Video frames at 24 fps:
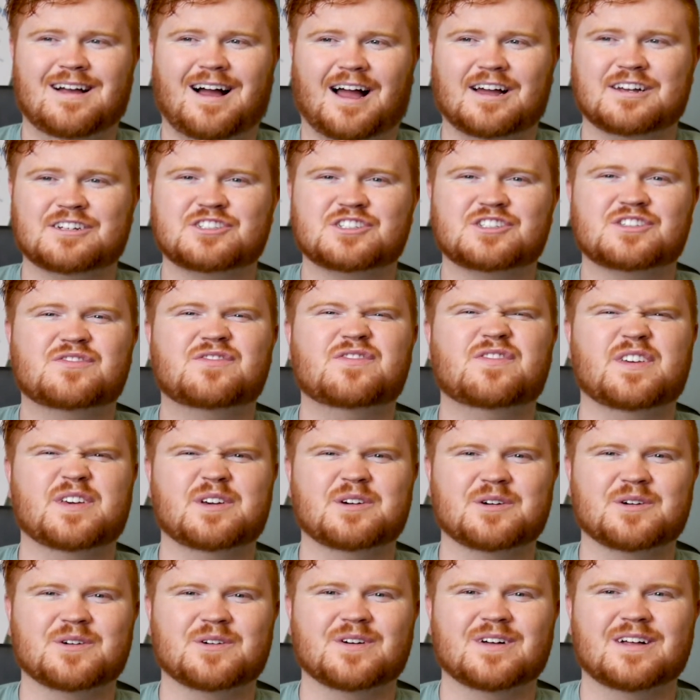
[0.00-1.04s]
could just
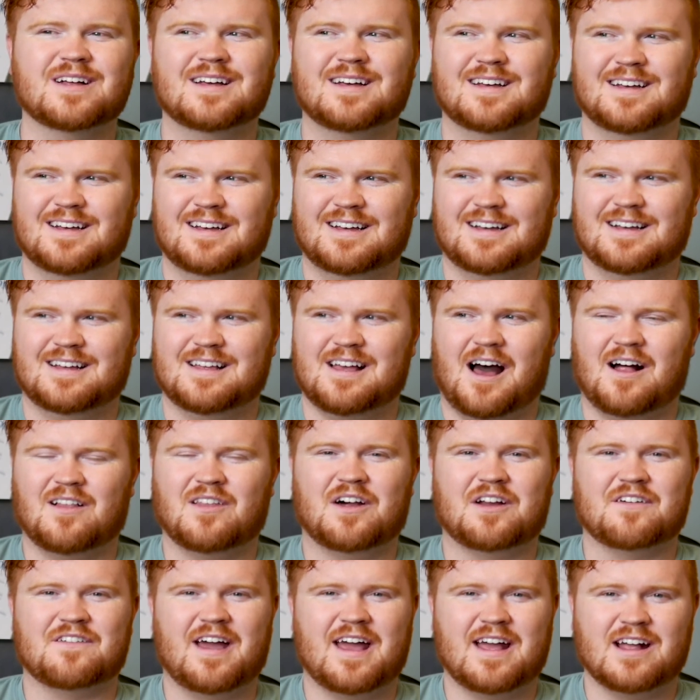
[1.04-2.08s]
feel a
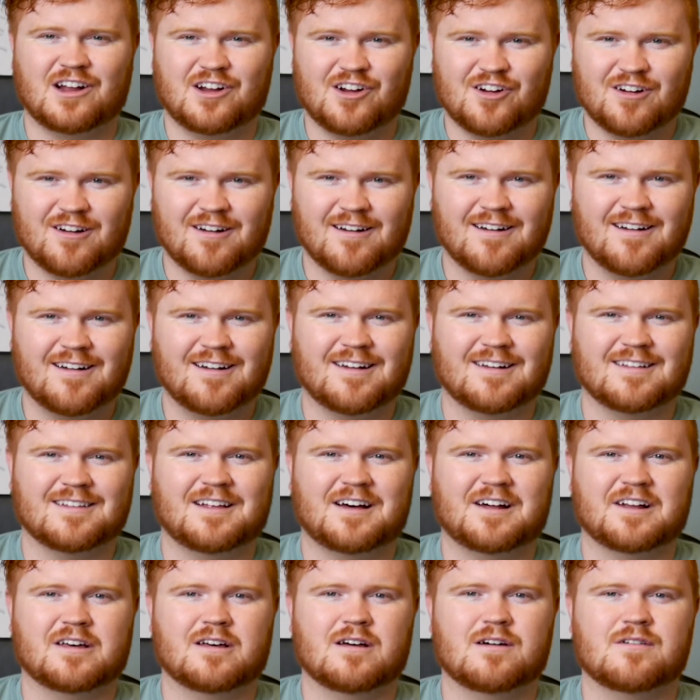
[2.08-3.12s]
lot of anger, a
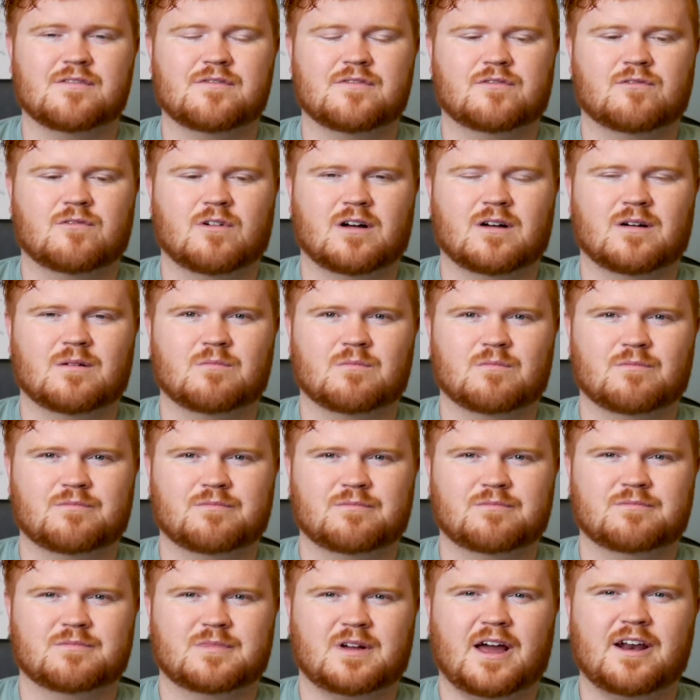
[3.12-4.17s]
lot of
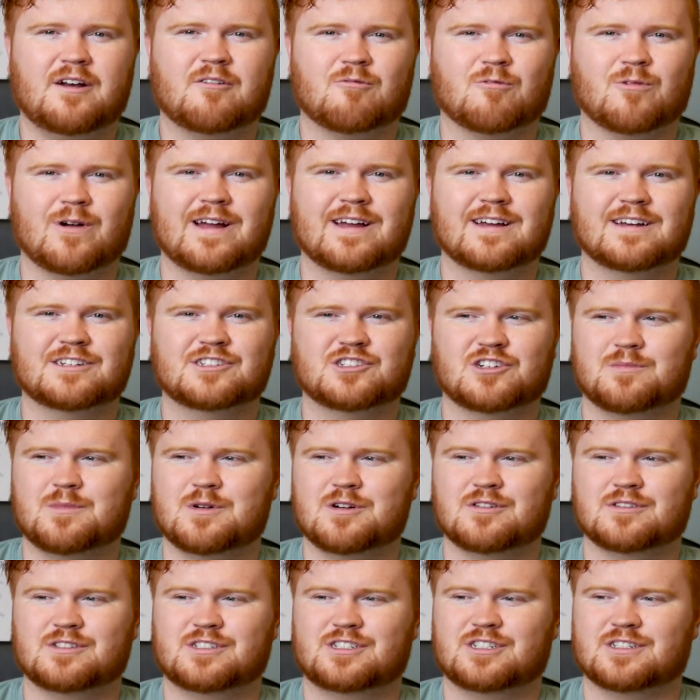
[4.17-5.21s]
kind of rage
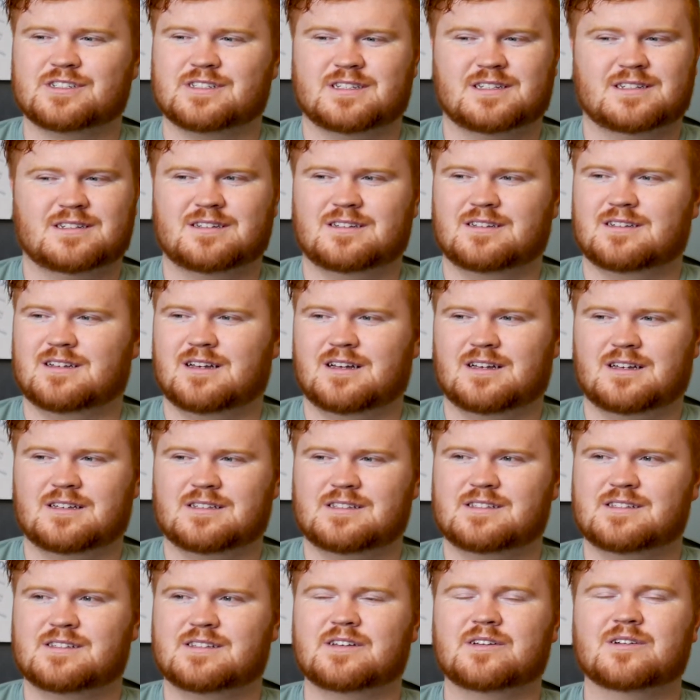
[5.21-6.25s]
almost, just
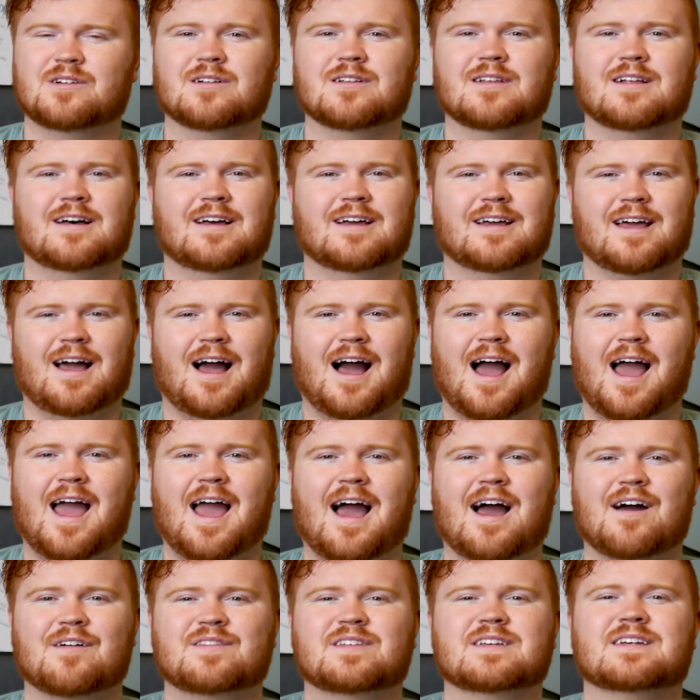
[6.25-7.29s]
still like, I
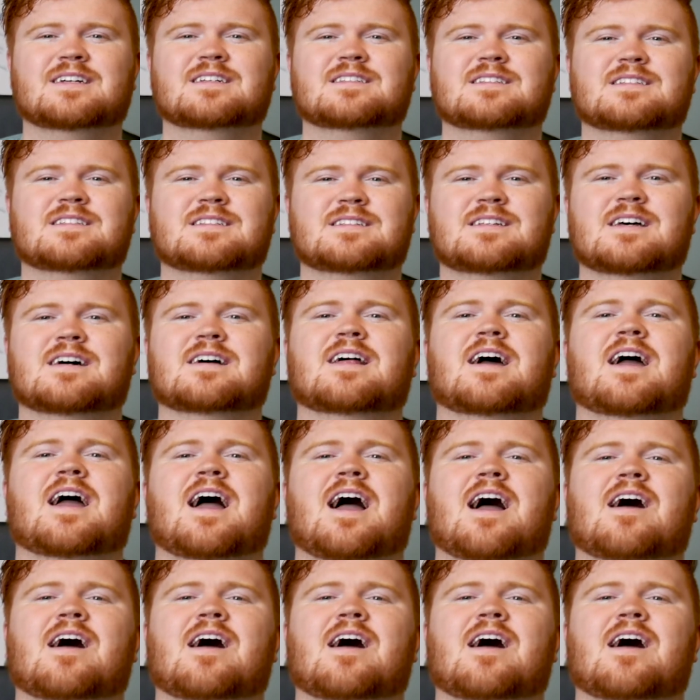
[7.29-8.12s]
have to get this done. And